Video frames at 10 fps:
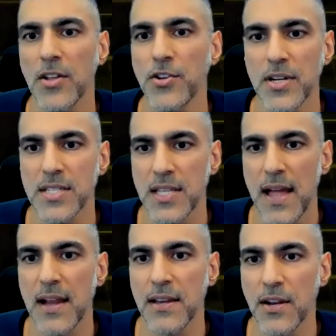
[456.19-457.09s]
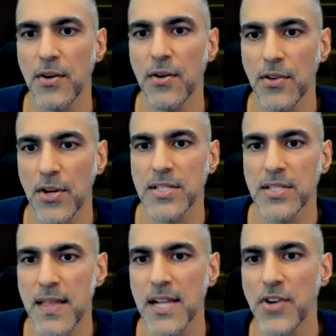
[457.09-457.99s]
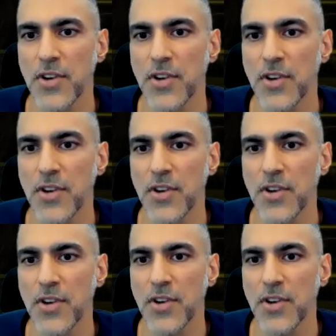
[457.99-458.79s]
And you're going to see that, you know, you're going to see that trend too.